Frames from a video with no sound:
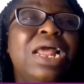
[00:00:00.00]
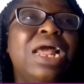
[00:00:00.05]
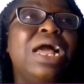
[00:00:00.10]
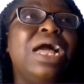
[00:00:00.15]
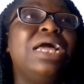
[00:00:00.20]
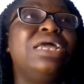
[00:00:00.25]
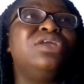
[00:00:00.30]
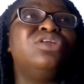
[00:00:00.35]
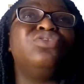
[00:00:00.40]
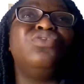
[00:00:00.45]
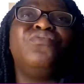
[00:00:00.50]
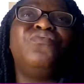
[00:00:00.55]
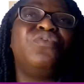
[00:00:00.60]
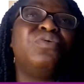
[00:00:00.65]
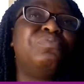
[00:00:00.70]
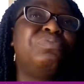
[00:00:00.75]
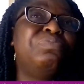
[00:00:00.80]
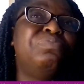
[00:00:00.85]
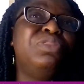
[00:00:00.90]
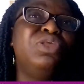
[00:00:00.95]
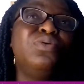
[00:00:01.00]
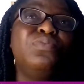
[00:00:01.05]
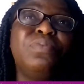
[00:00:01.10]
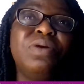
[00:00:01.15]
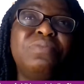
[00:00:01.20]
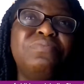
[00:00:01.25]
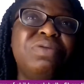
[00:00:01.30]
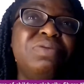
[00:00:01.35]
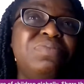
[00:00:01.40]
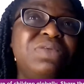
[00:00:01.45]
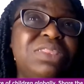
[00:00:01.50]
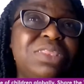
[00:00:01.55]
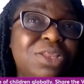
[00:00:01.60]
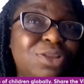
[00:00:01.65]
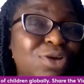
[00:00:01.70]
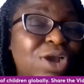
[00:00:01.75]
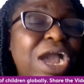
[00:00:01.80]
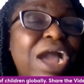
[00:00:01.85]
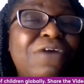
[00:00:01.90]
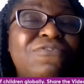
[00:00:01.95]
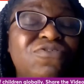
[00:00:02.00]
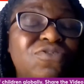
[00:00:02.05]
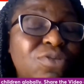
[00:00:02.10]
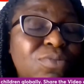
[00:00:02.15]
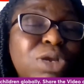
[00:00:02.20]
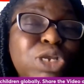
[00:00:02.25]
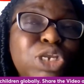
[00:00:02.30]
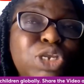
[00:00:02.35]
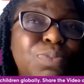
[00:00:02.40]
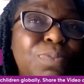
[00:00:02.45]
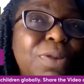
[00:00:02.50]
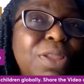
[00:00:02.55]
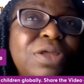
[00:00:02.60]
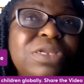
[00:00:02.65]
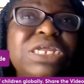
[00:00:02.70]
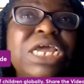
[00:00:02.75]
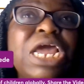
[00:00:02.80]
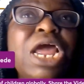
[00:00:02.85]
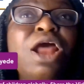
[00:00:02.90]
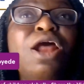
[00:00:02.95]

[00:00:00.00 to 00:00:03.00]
And for newborn babies, they don't have so much blood.